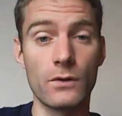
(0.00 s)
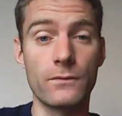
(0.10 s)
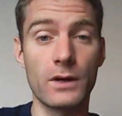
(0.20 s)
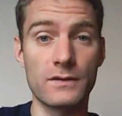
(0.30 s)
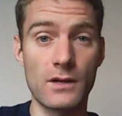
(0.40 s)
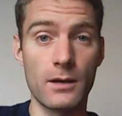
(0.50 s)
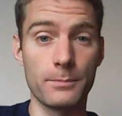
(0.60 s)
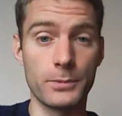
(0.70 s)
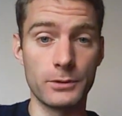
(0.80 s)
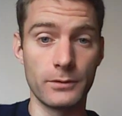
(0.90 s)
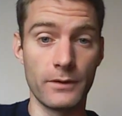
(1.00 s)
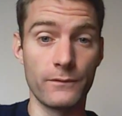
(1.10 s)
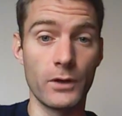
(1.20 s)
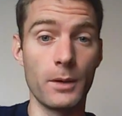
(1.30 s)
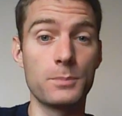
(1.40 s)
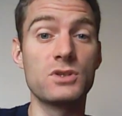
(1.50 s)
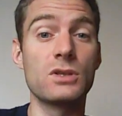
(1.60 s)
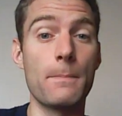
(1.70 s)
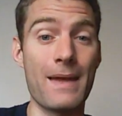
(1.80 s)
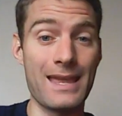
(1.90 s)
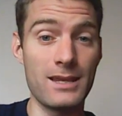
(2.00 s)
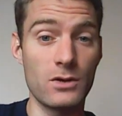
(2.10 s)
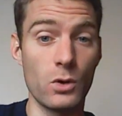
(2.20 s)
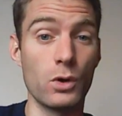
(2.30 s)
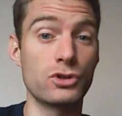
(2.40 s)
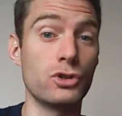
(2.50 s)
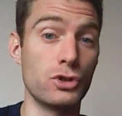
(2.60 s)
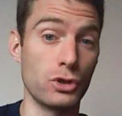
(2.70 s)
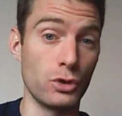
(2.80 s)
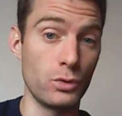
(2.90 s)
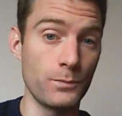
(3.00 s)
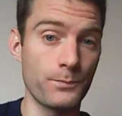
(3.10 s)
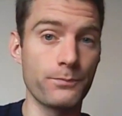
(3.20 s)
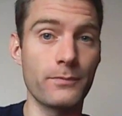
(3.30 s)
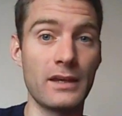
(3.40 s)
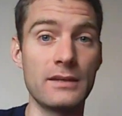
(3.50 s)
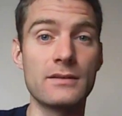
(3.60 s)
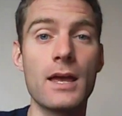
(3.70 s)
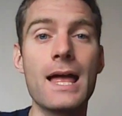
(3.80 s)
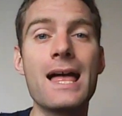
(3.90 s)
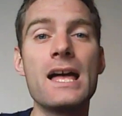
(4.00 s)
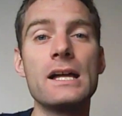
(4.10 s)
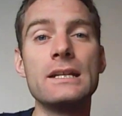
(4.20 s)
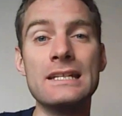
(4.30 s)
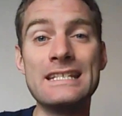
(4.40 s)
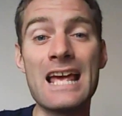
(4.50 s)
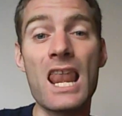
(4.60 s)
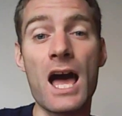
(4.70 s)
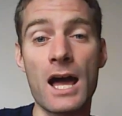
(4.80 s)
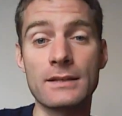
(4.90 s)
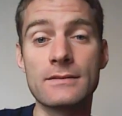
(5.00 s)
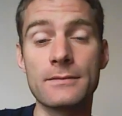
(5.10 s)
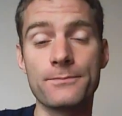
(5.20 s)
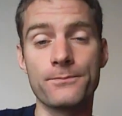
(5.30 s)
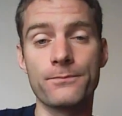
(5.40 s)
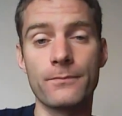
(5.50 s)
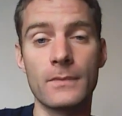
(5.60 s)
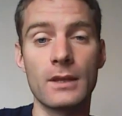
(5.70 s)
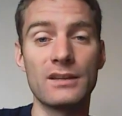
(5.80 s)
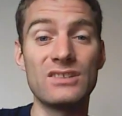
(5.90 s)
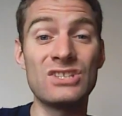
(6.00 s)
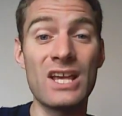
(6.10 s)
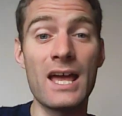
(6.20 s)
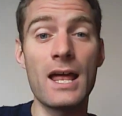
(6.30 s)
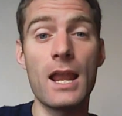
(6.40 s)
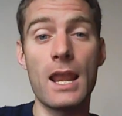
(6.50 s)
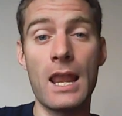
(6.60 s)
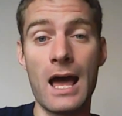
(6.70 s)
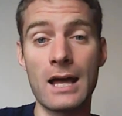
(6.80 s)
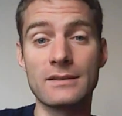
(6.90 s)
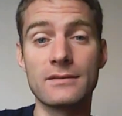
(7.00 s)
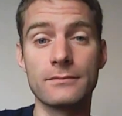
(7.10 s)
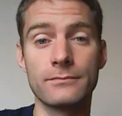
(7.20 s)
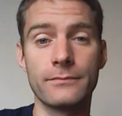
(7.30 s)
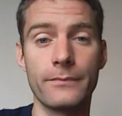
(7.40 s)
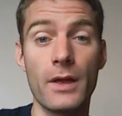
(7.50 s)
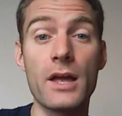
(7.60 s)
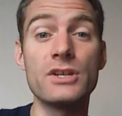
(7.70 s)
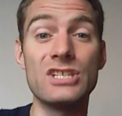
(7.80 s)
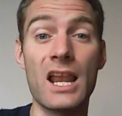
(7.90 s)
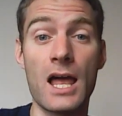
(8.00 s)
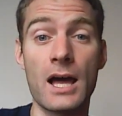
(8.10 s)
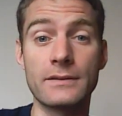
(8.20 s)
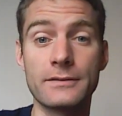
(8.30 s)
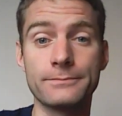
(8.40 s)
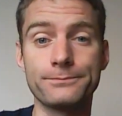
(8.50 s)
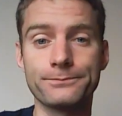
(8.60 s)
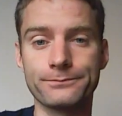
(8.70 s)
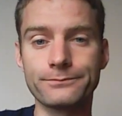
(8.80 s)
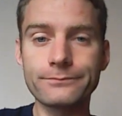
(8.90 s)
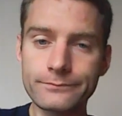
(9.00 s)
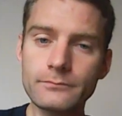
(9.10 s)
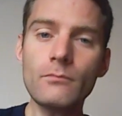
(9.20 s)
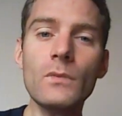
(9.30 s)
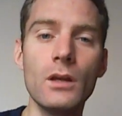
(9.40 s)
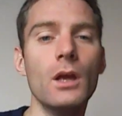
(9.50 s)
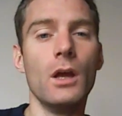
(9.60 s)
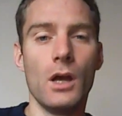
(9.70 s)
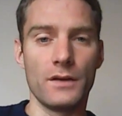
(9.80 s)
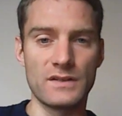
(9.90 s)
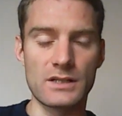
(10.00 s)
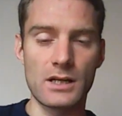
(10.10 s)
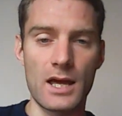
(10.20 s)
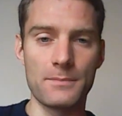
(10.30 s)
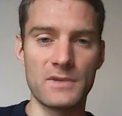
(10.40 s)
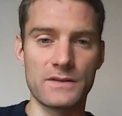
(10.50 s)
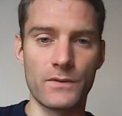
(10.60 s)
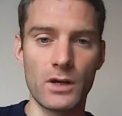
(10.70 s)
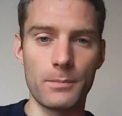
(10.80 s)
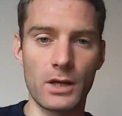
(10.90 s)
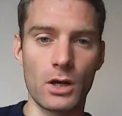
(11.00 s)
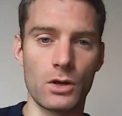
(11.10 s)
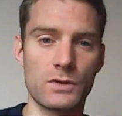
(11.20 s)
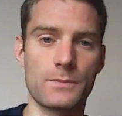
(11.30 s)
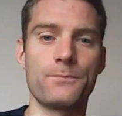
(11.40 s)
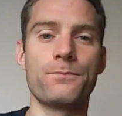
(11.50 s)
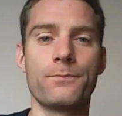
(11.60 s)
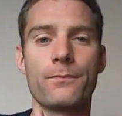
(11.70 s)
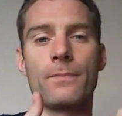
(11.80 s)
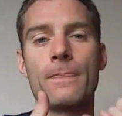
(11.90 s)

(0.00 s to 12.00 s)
So, for example, the verb to make or to do is dělat. Dělat. Dělat. And to decline this verb, it goes